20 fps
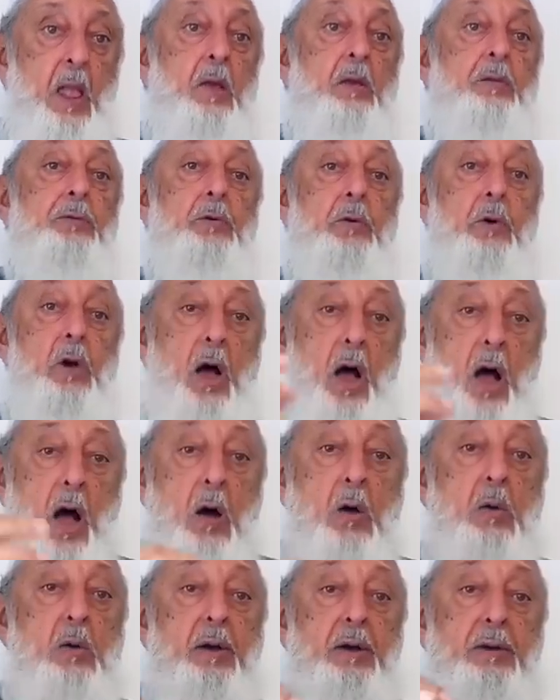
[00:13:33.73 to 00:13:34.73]
So
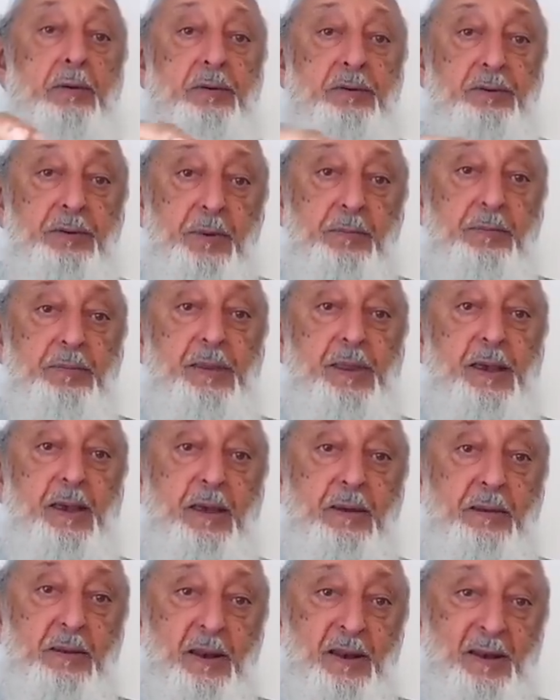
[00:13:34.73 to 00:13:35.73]
how can something
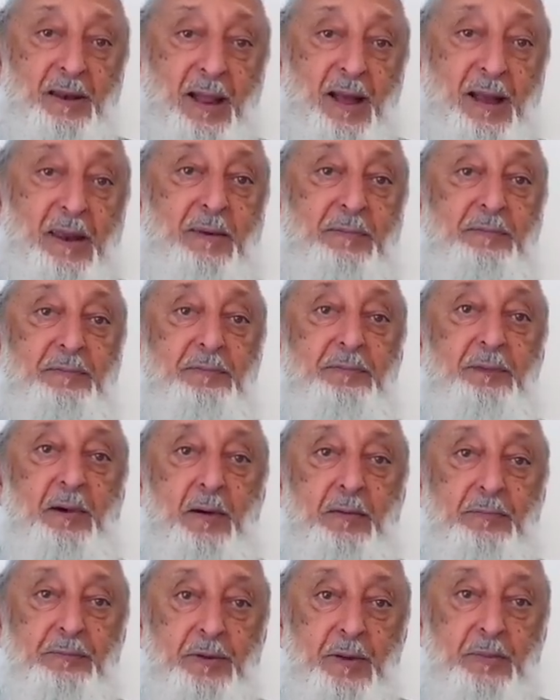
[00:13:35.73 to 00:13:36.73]
in the life
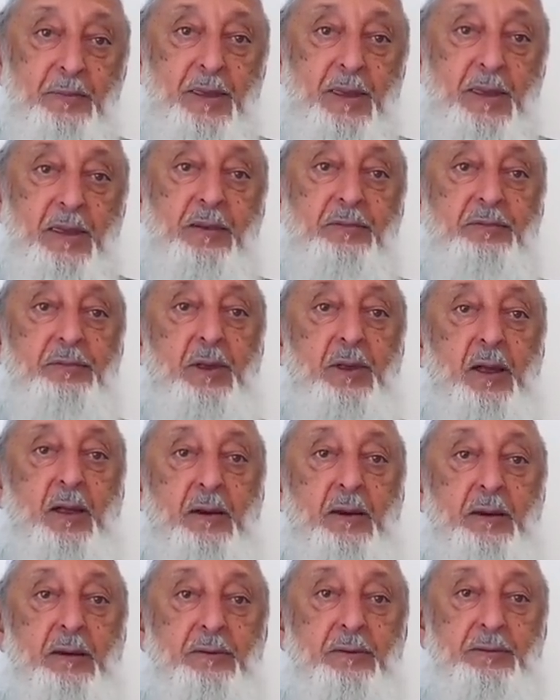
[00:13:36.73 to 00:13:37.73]
of Nabi Isa
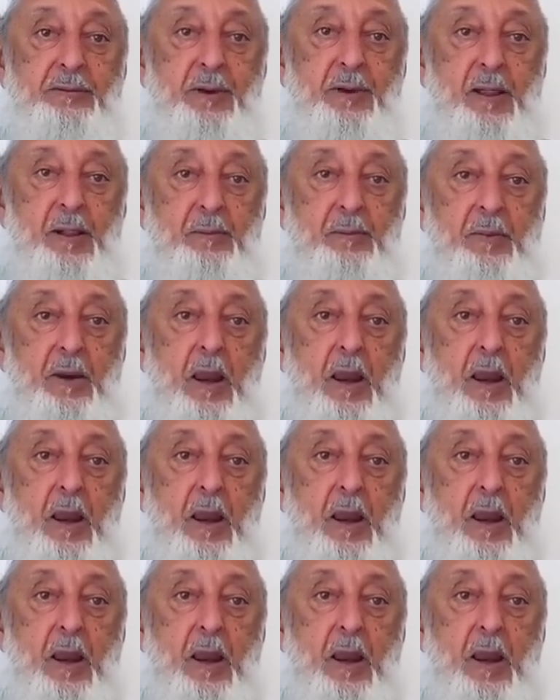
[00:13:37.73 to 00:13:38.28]
alayhi salam,